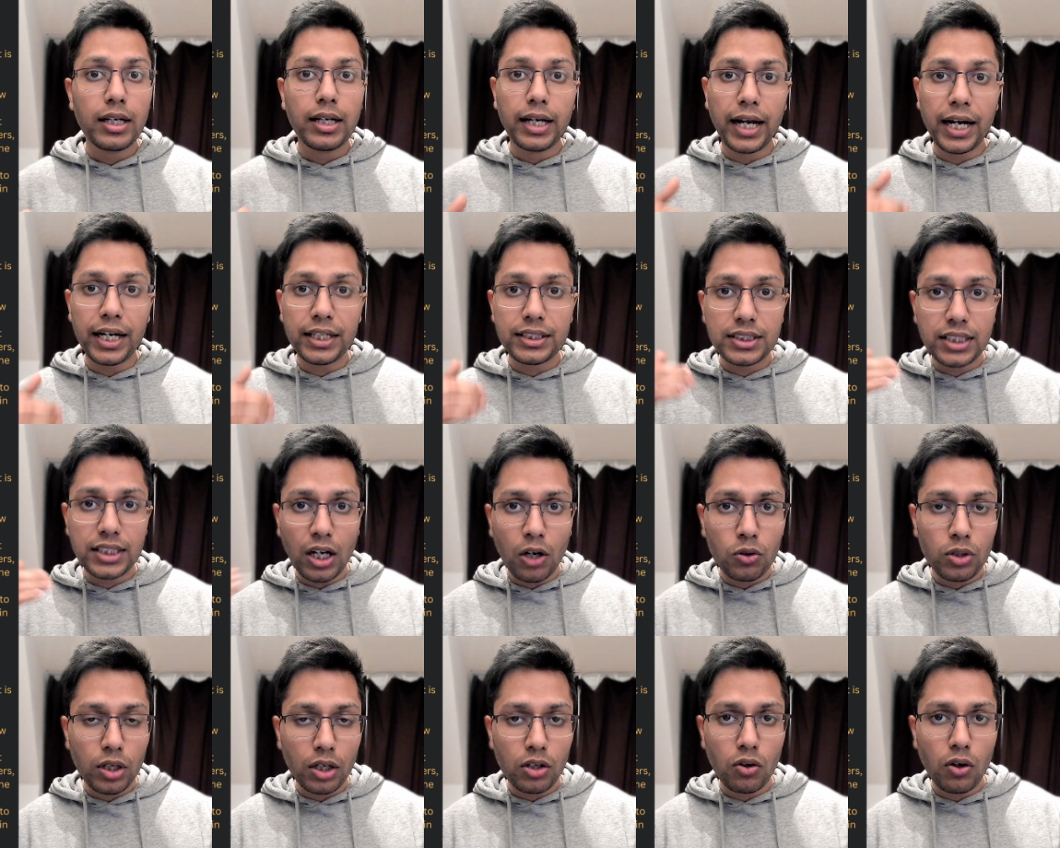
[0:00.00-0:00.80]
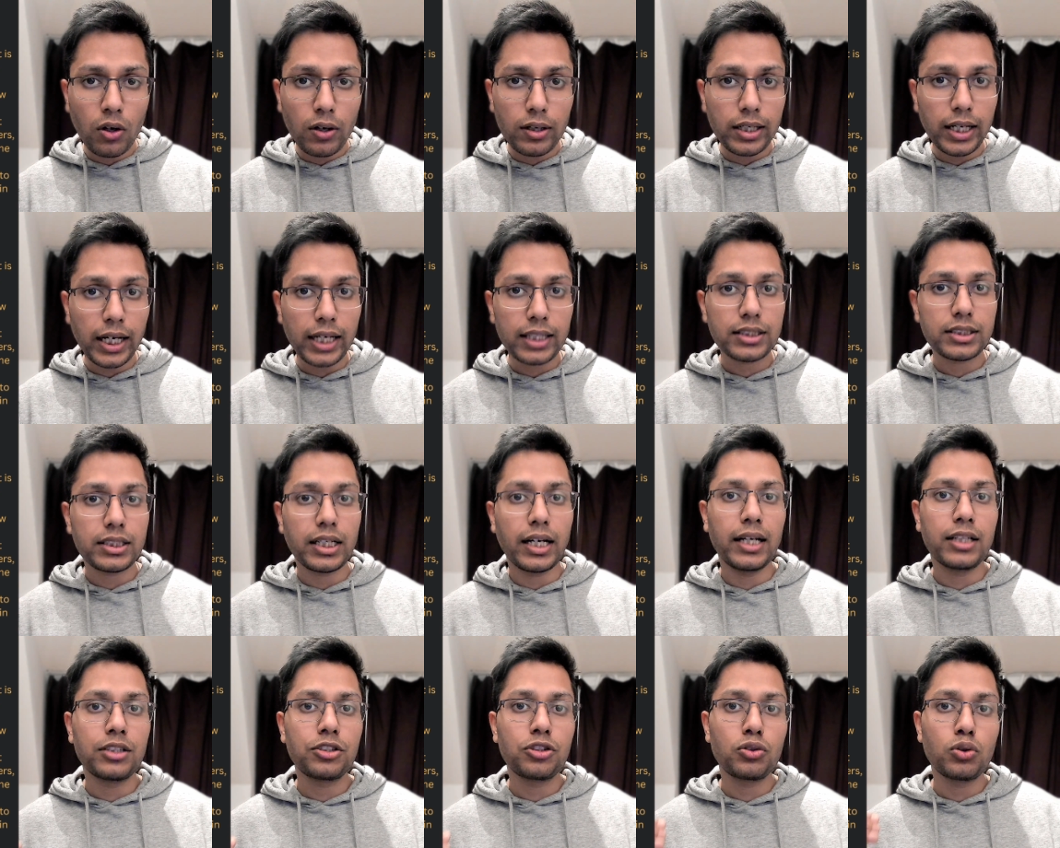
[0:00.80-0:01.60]
its outer context
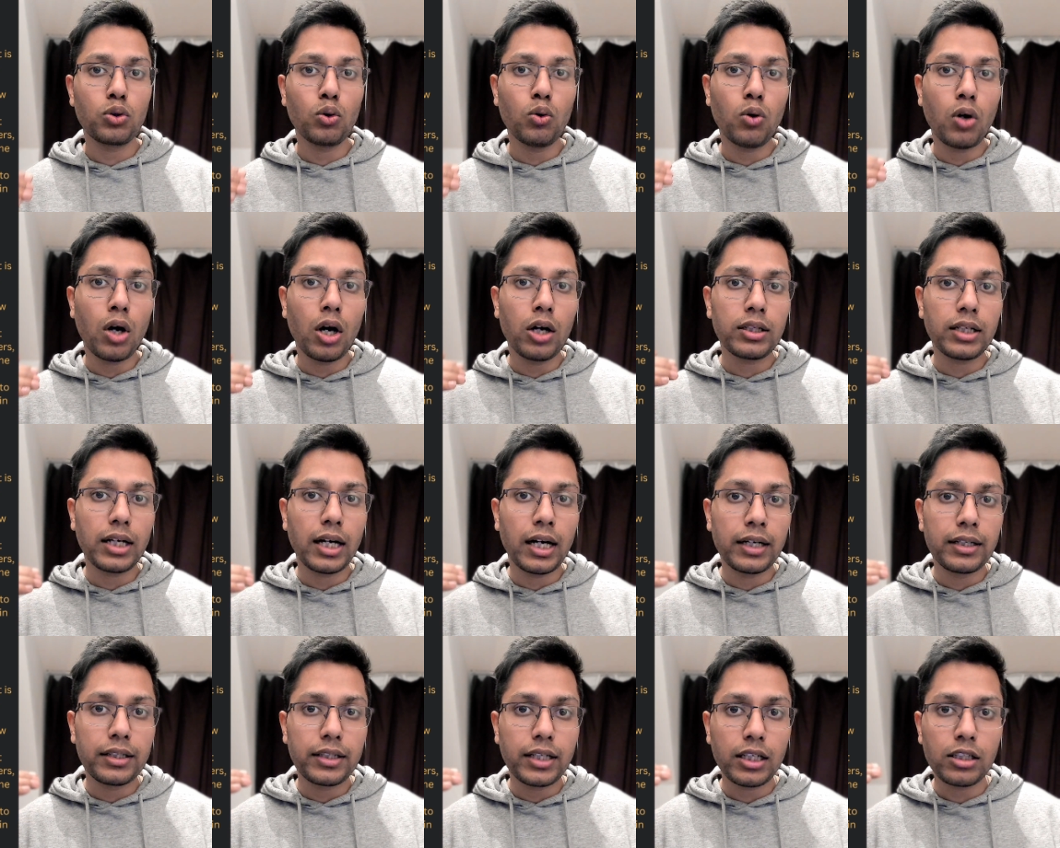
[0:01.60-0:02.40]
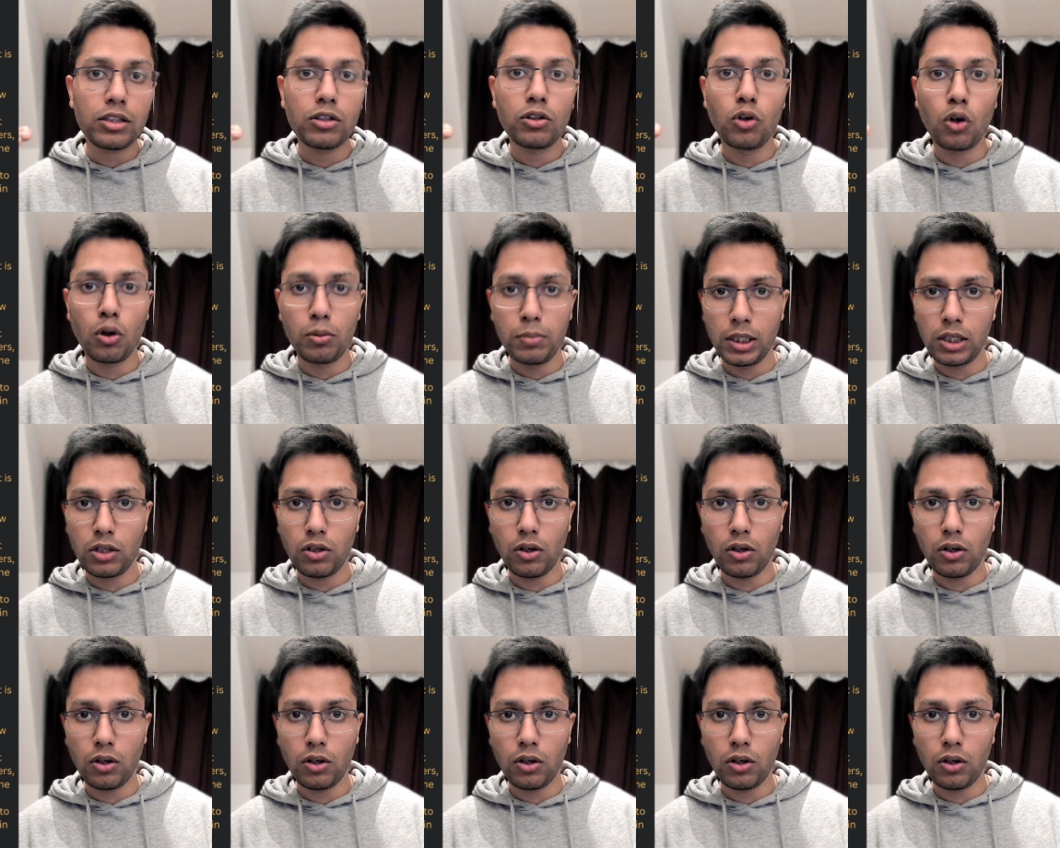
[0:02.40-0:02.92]
and so on until global